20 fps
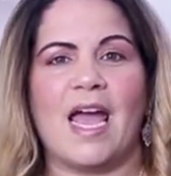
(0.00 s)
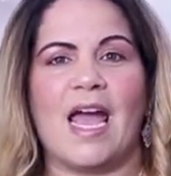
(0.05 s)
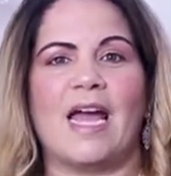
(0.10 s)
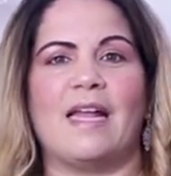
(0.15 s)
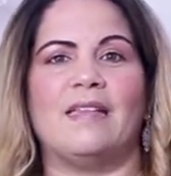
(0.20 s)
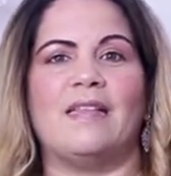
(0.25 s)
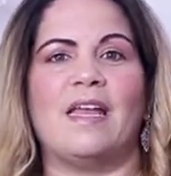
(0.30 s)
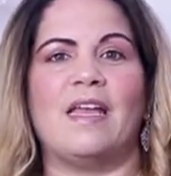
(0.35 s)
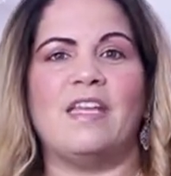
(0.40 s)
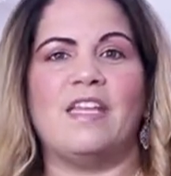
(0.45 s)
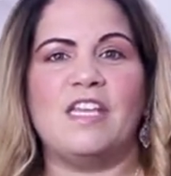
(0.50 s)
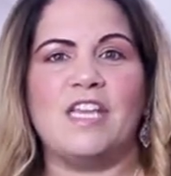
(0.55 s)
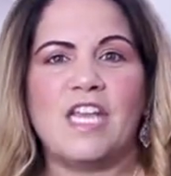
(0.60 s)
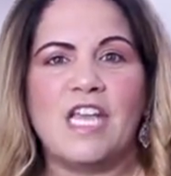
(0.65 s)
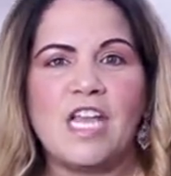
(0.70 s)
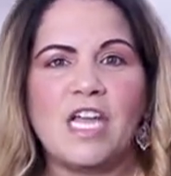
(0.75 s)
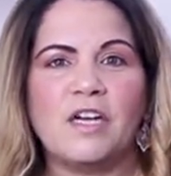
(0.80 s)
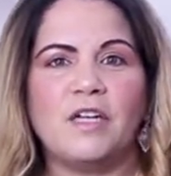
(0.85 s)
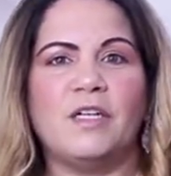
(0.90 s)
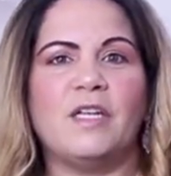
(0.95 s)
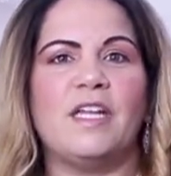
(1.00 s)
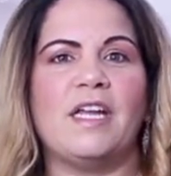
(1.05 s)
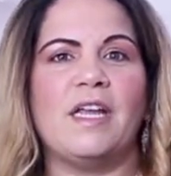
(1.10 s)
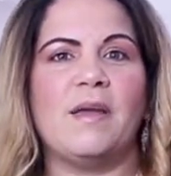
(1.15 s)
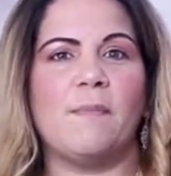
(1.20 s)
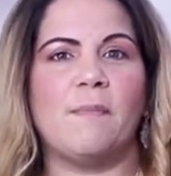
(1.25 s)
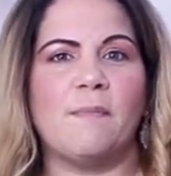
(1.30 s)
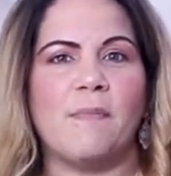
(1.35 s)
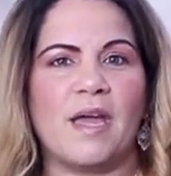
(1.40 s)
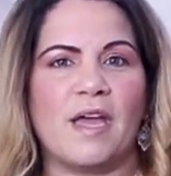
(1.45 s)
and the
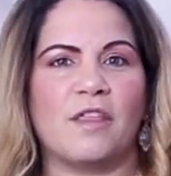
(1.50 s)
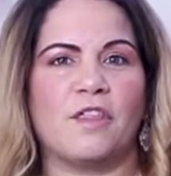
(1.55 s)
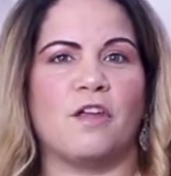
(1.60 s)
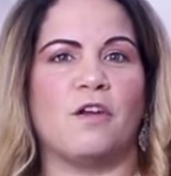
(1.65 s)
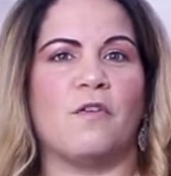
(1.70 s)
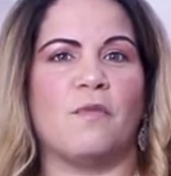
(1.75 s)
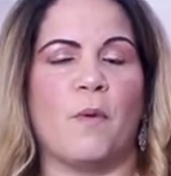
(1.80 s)
yearly method